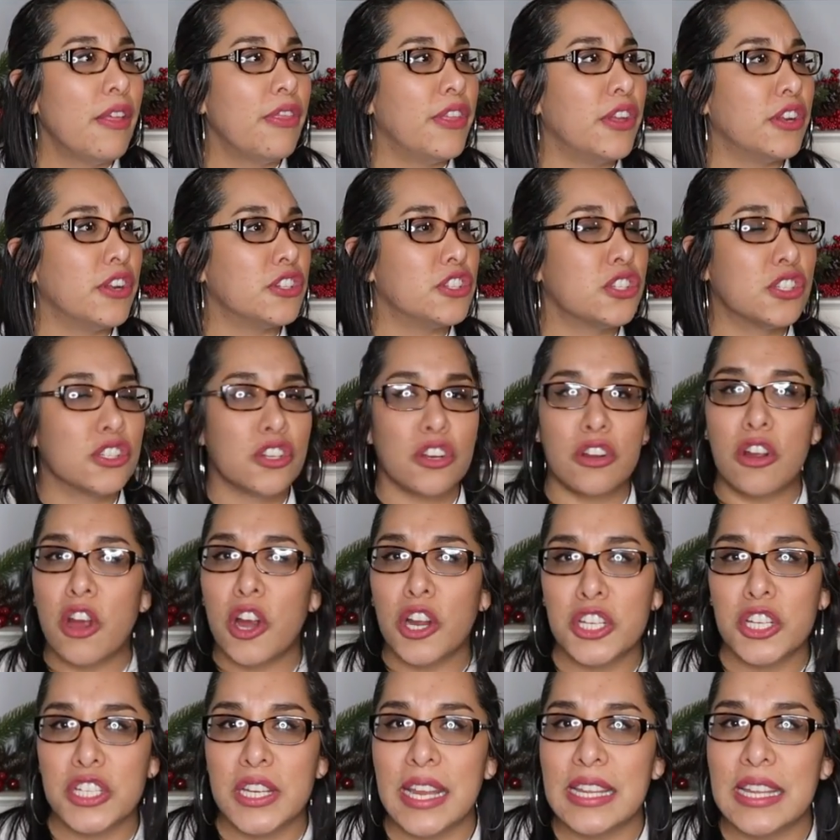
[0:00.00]
there's
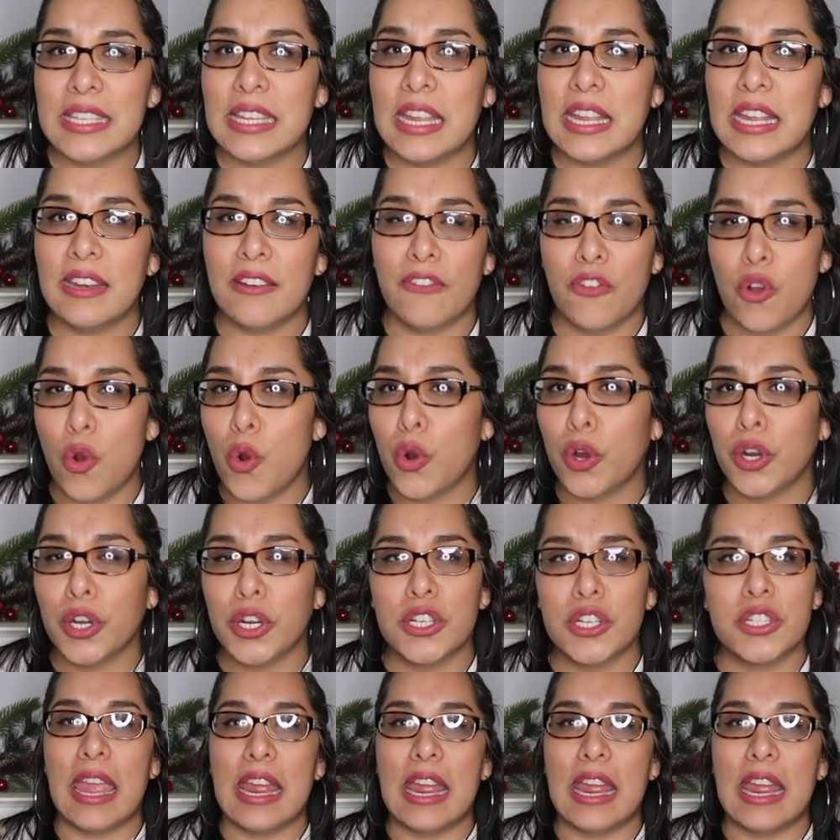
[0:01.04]
car chasing, of course.